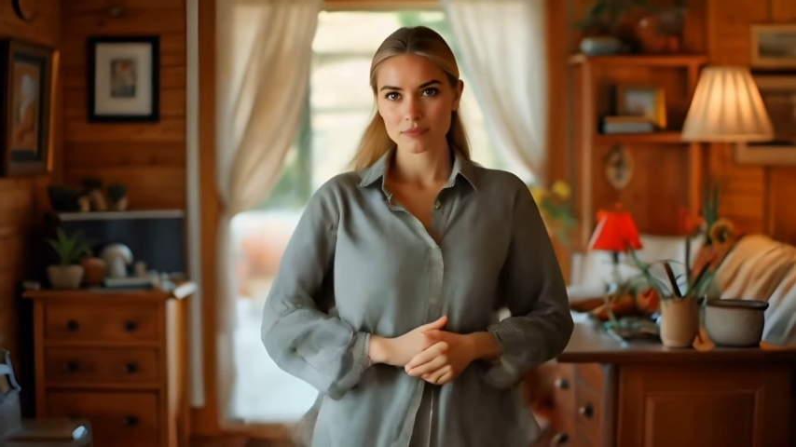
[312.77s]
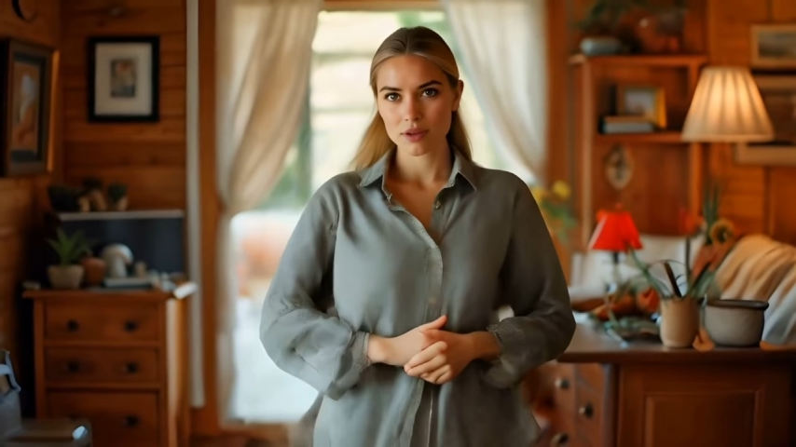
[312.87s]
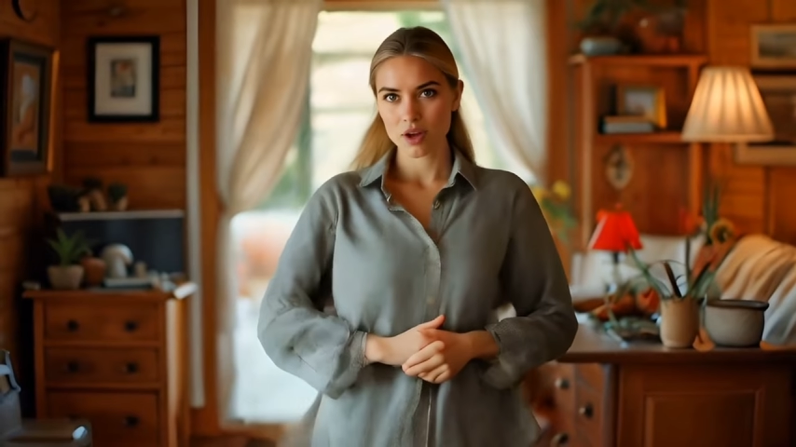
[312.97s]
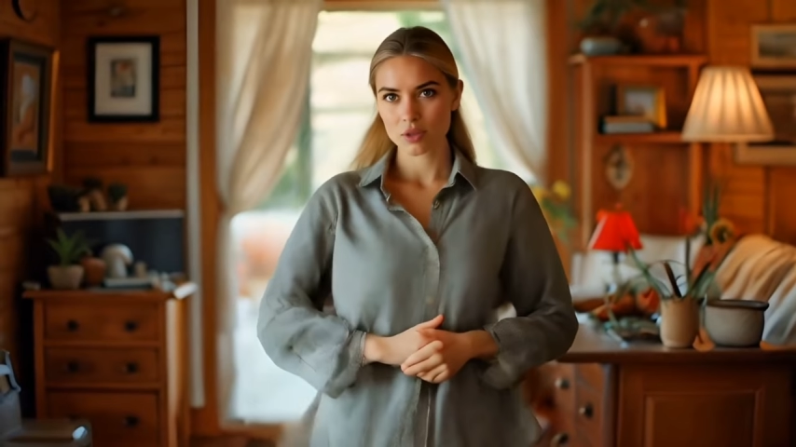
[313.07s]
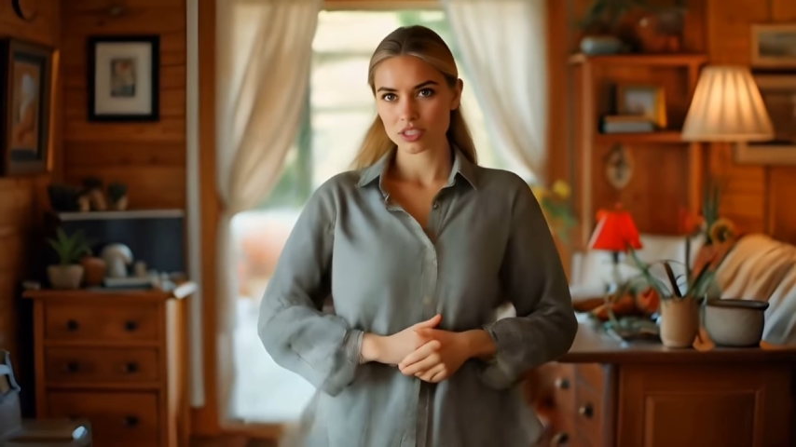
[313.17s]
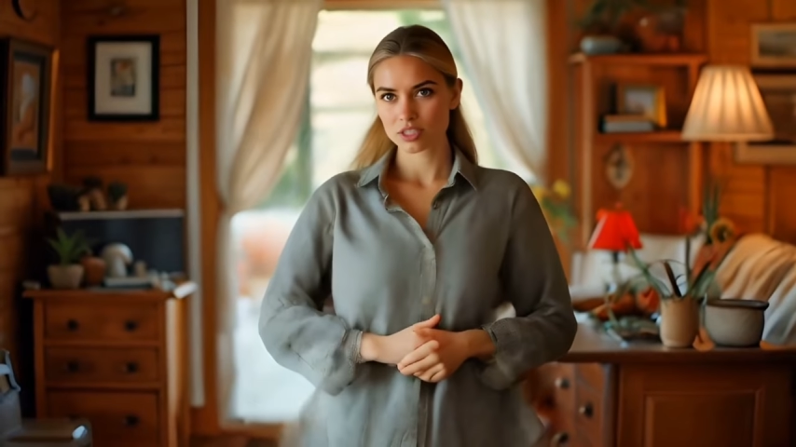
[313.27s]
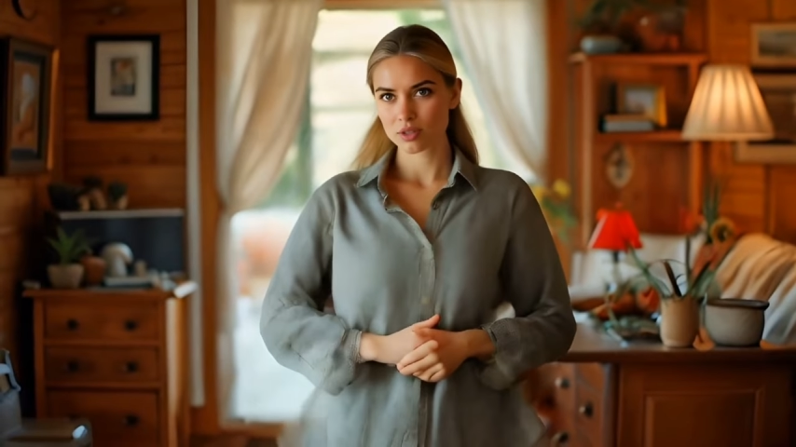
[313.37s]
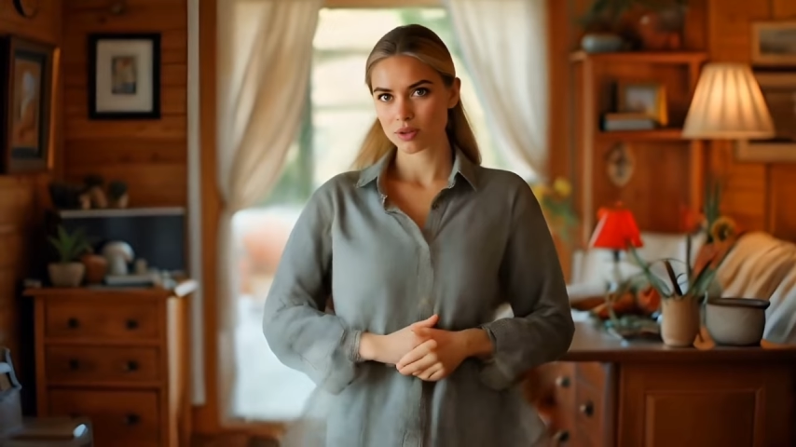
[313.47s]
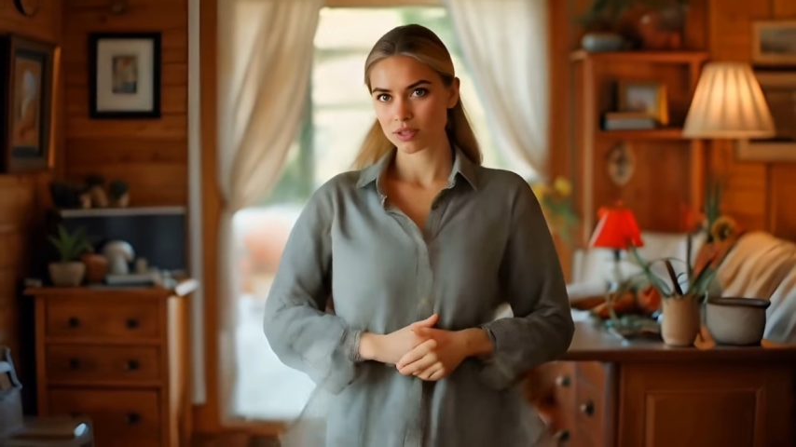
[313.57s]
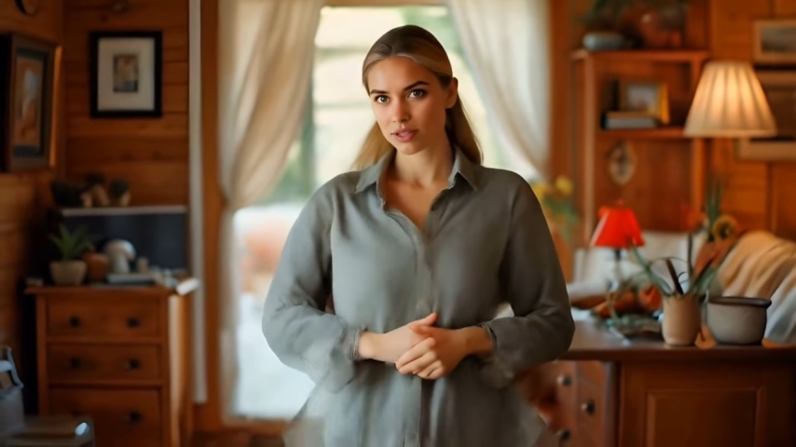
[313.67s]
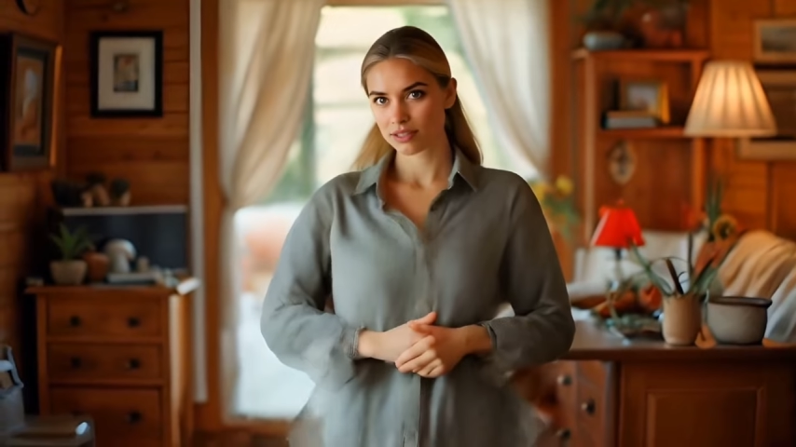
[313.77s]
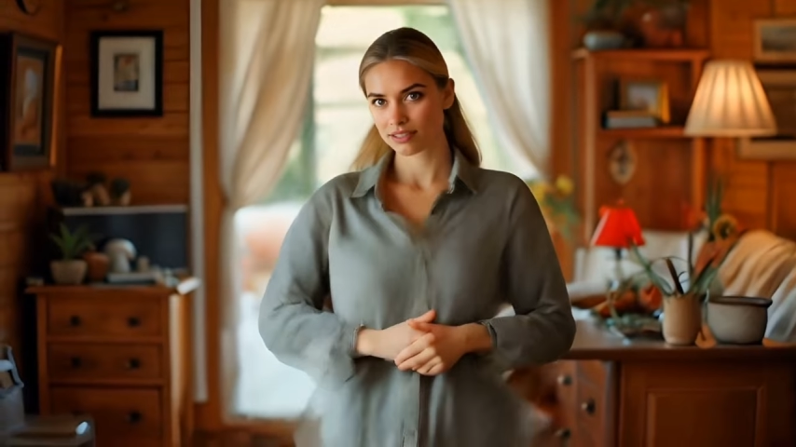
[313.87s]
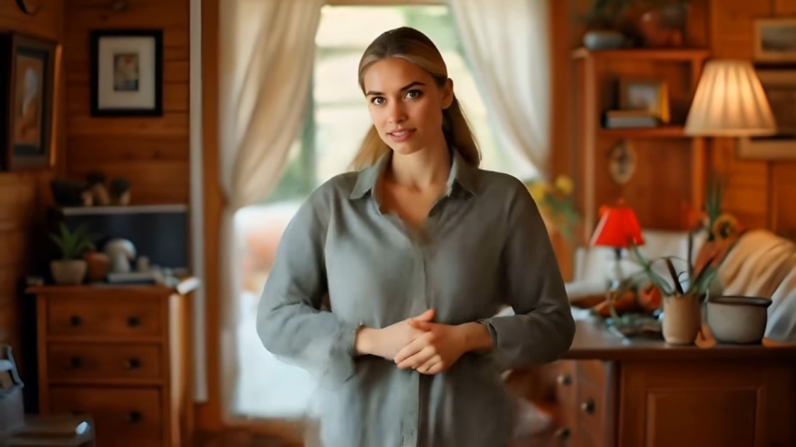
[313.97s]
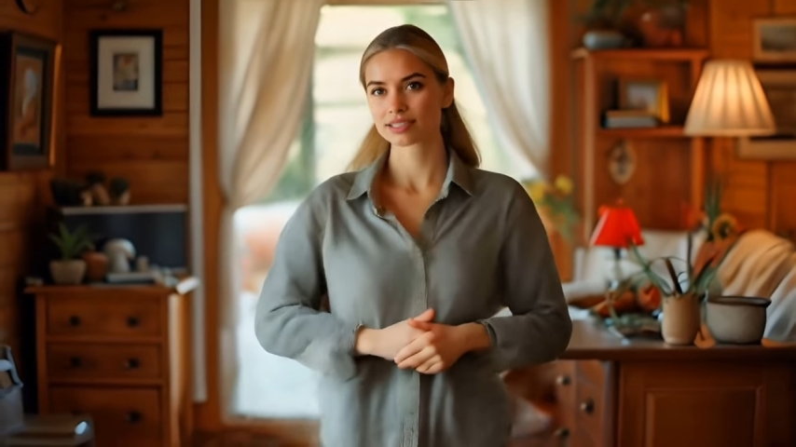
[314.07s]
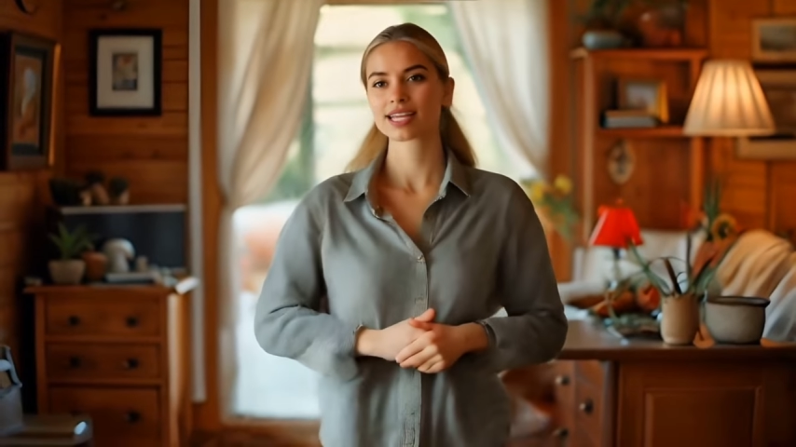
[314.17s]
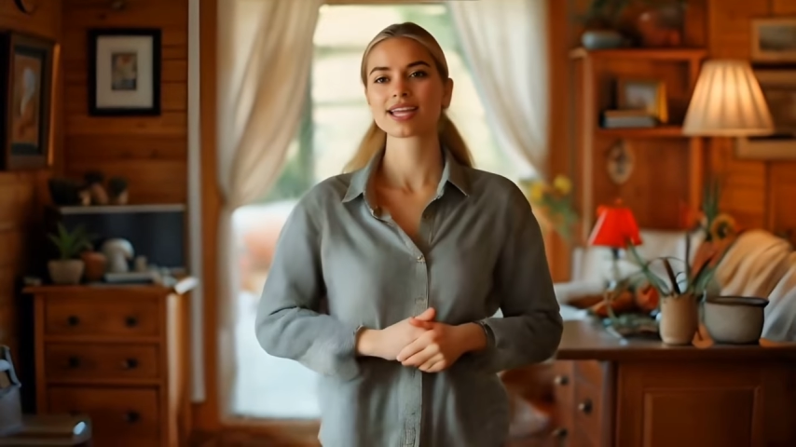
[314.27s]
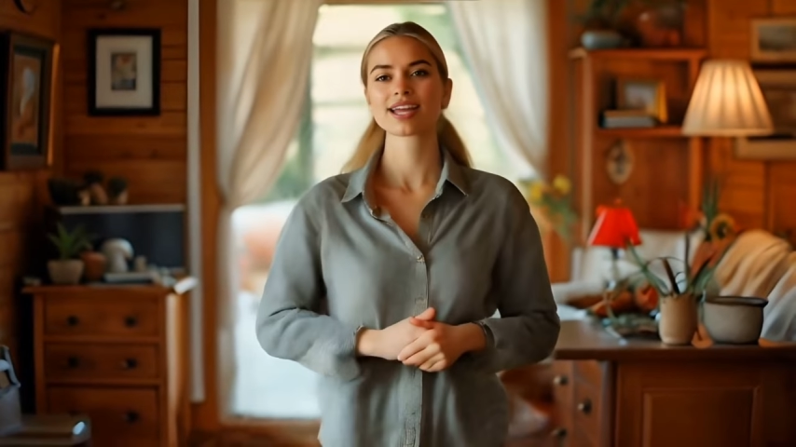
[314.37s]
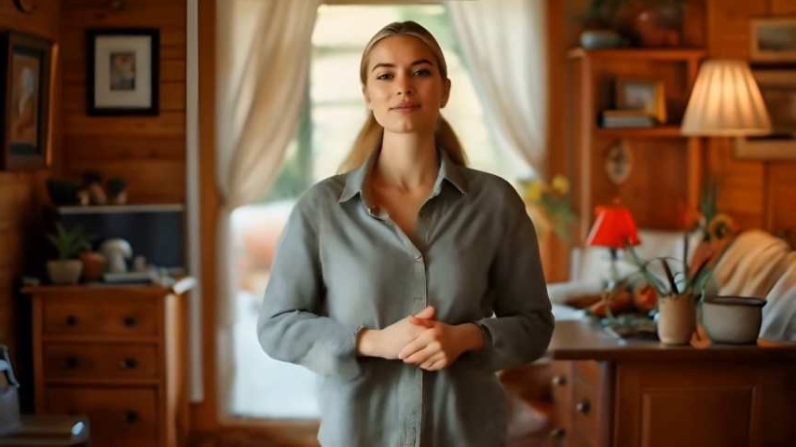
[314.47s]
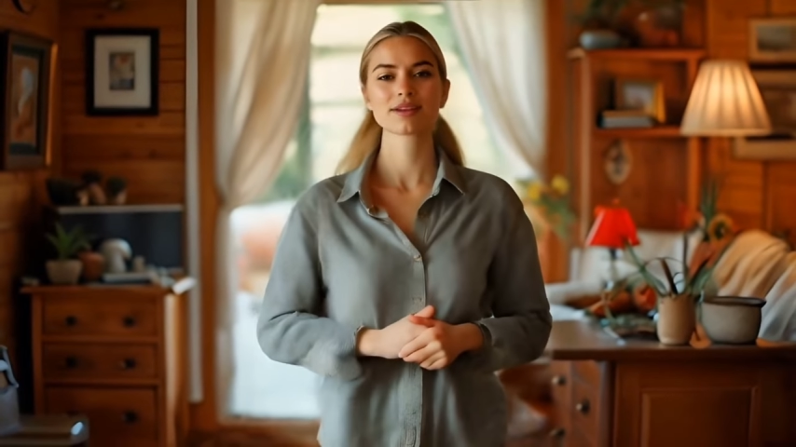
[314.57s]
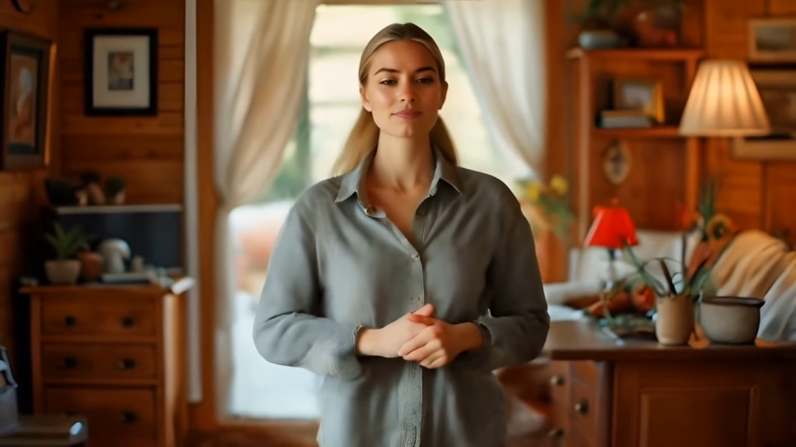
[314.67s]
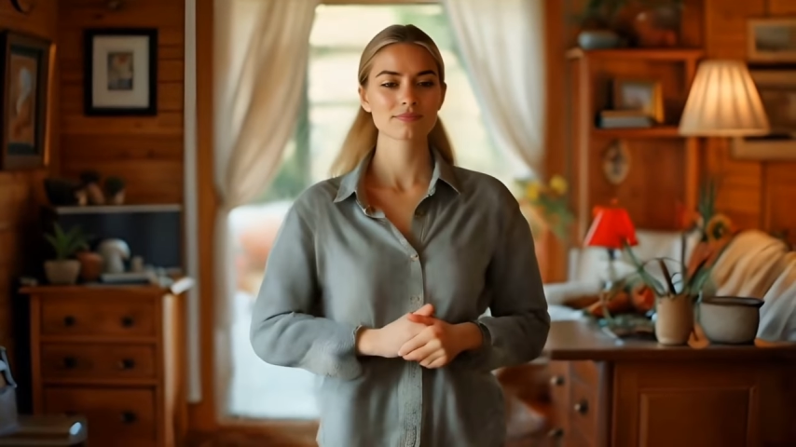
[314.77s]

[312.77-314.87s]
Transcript: Oh, sure, Sam.